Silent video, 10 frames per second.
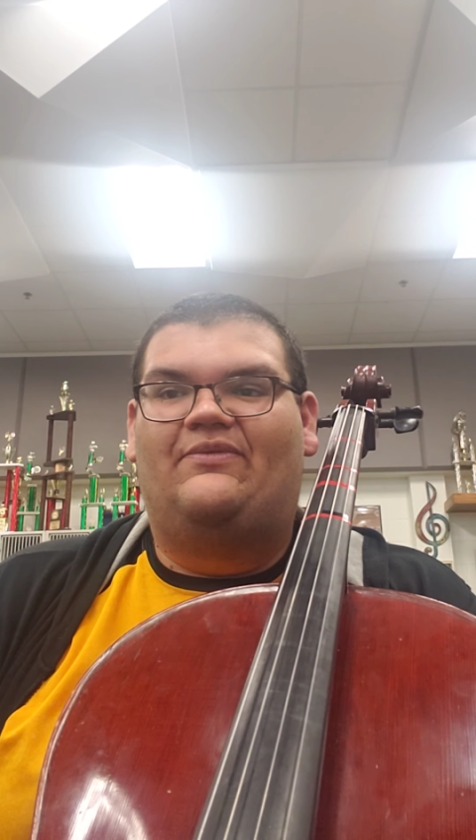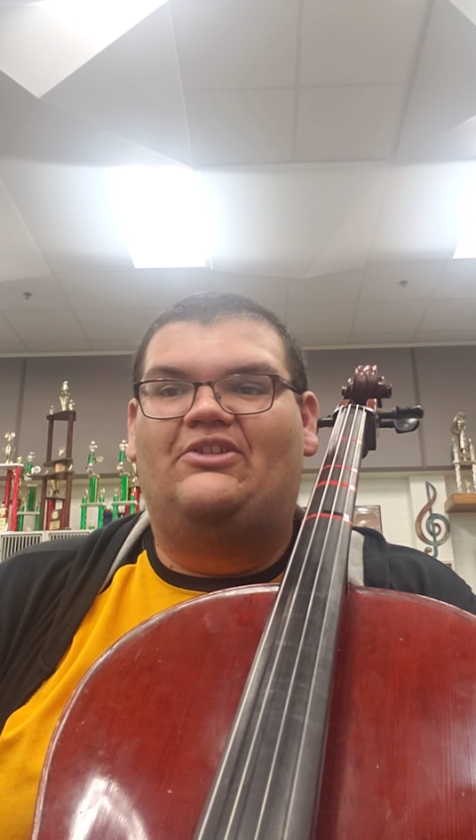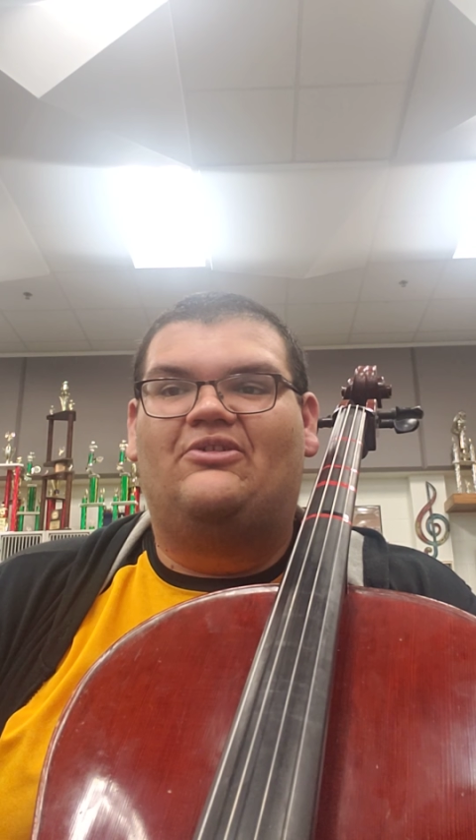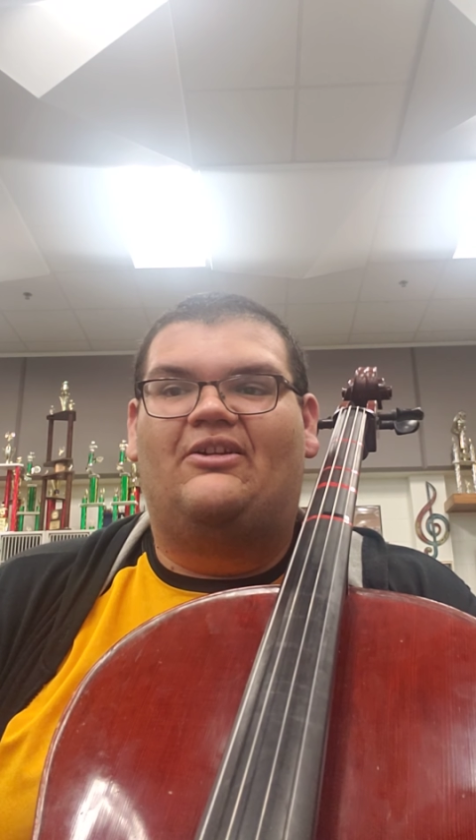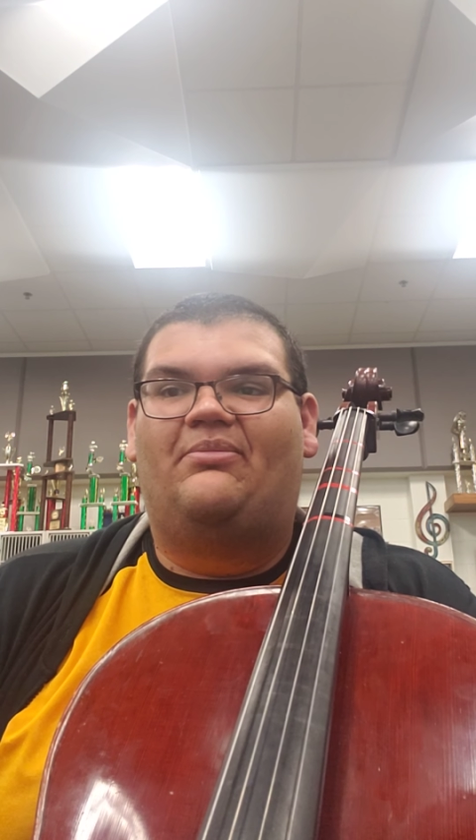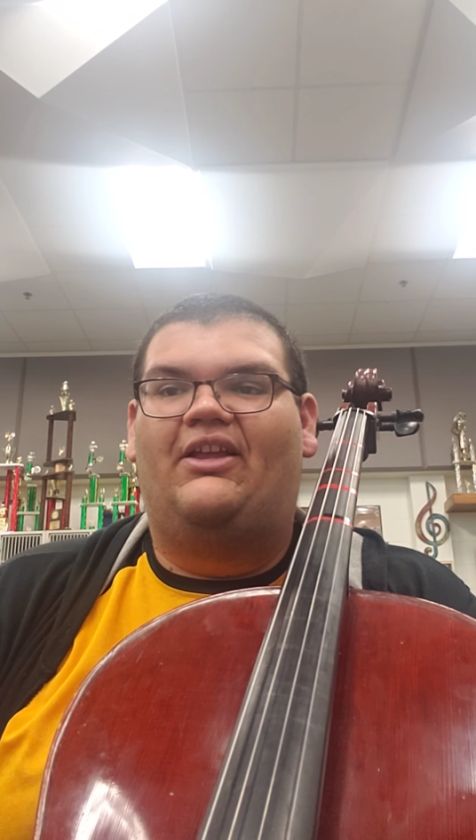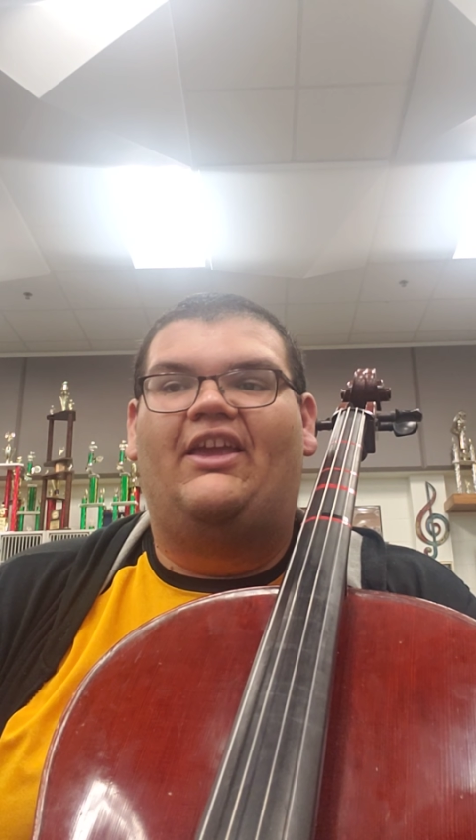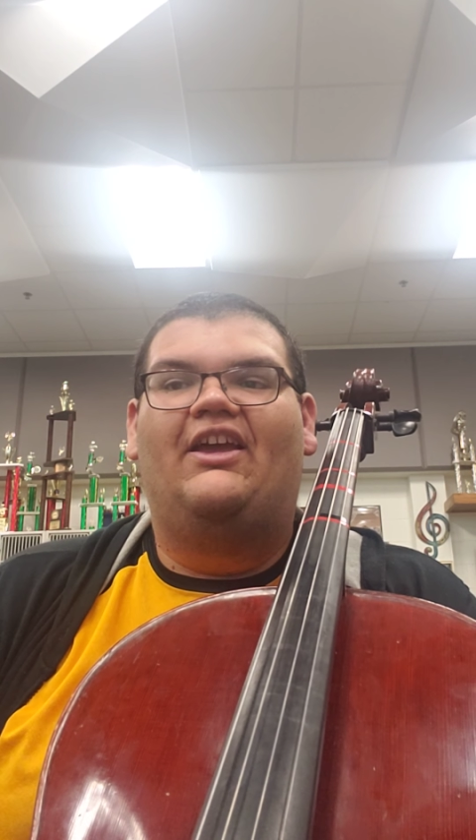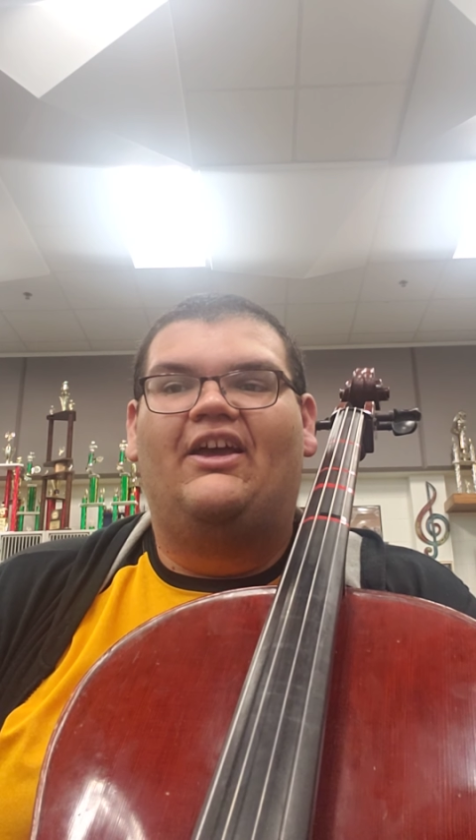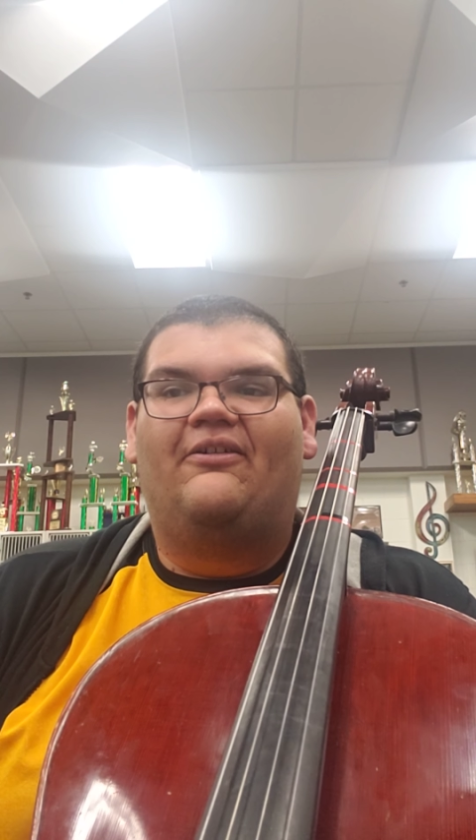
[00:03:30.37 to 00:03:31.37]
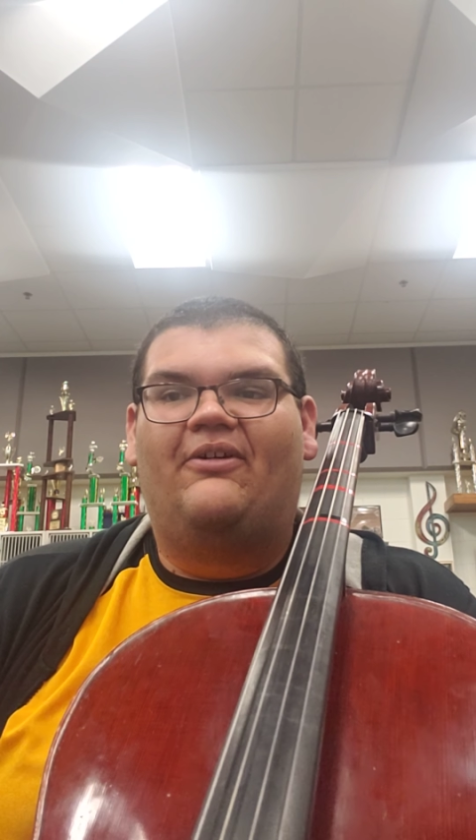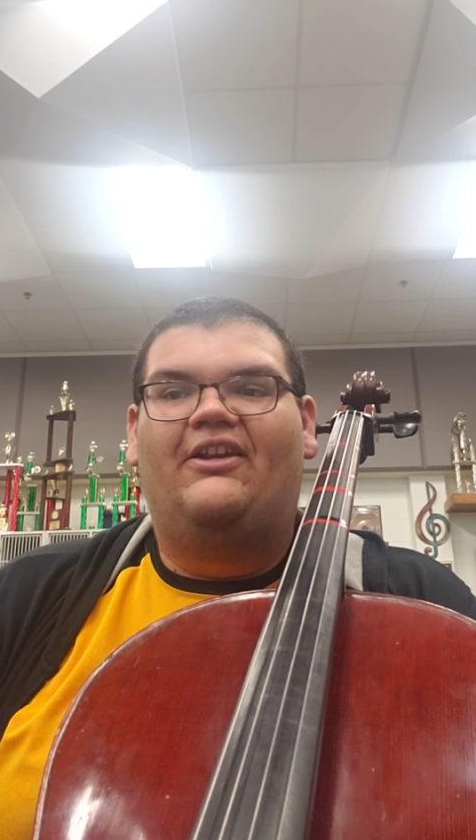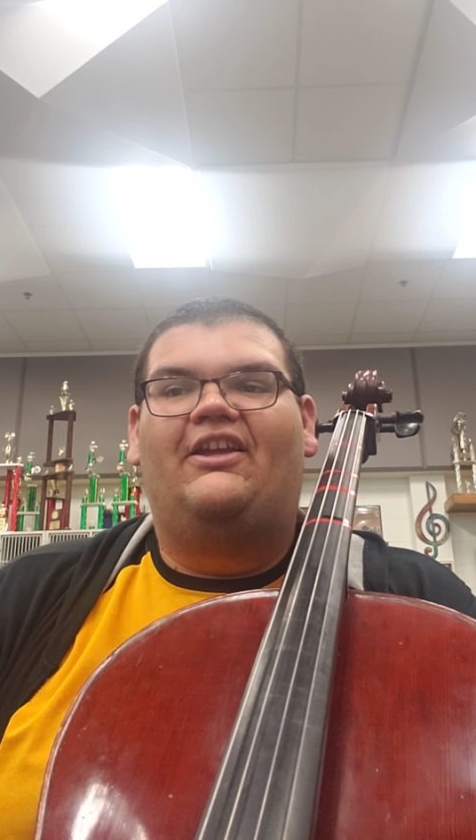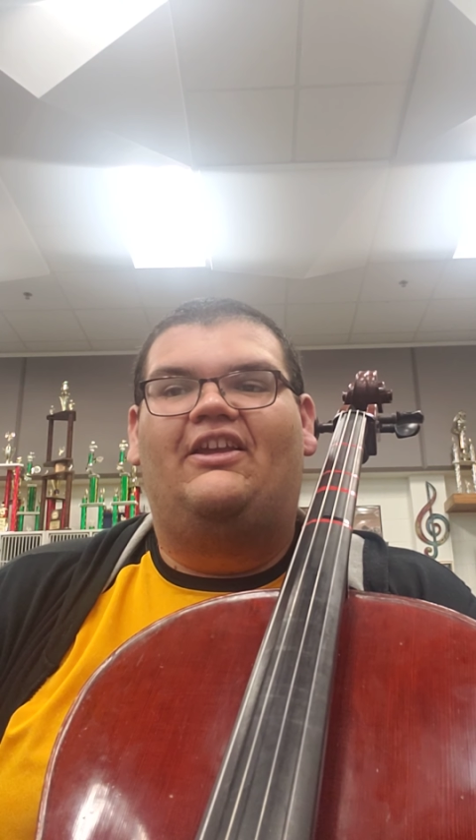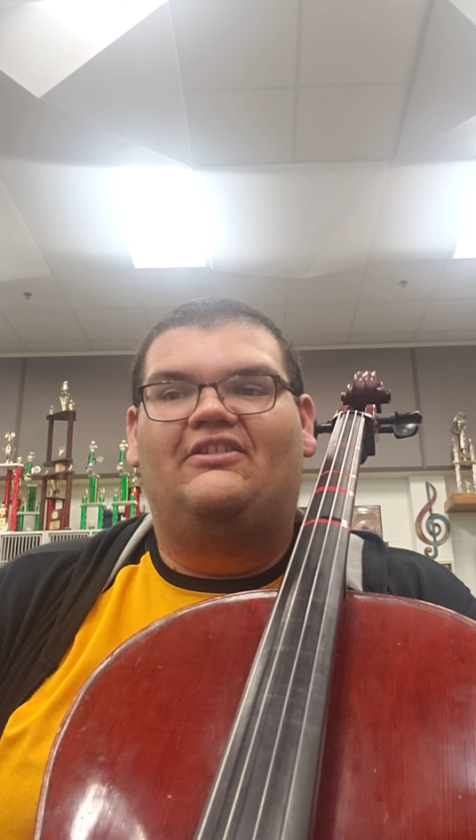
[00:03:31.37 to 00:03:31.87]
If you try to play
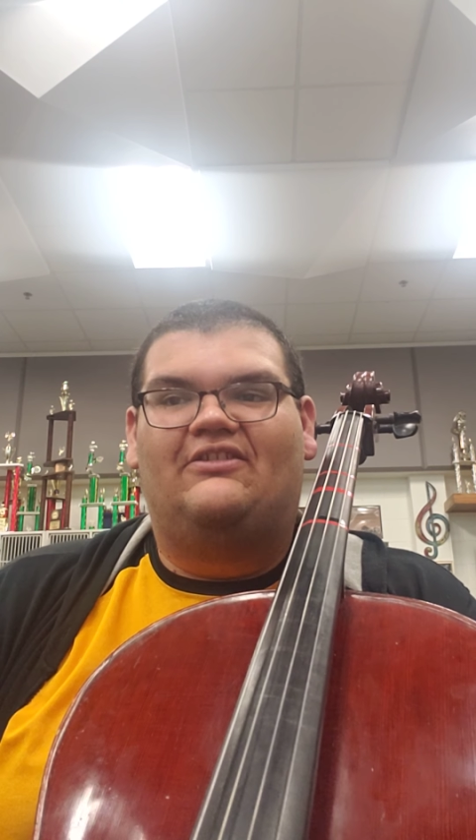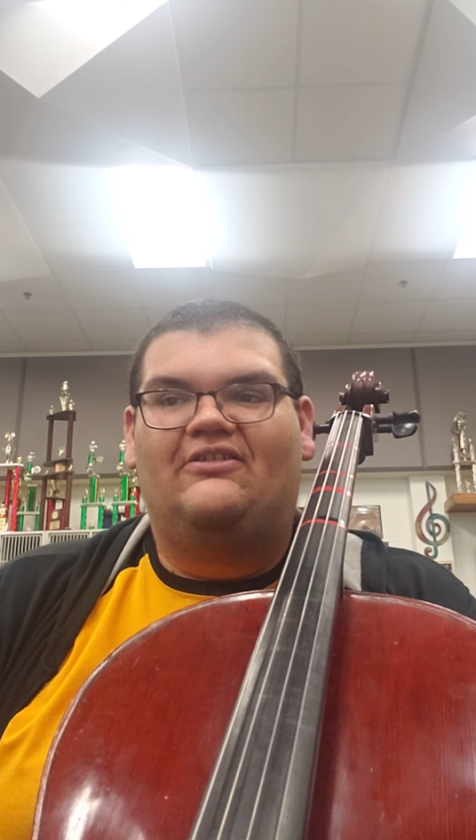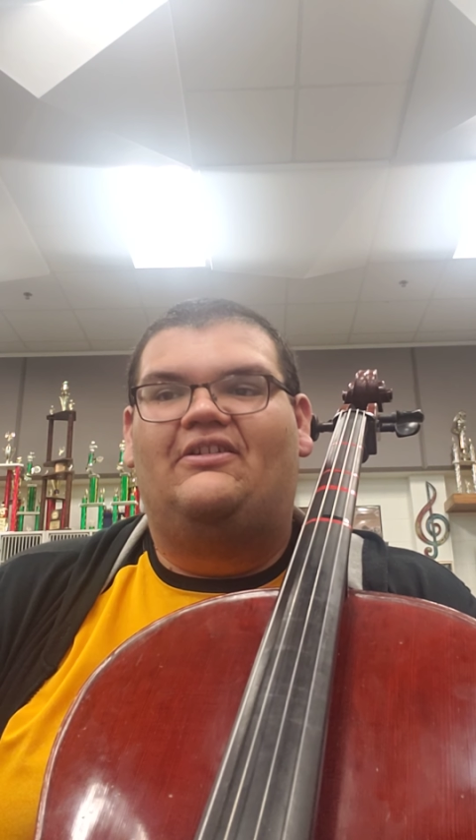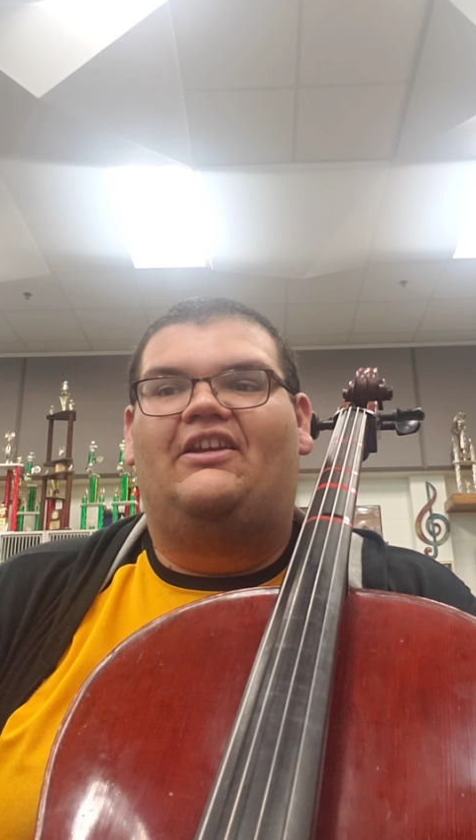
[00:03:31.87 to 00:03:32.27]
1 and 2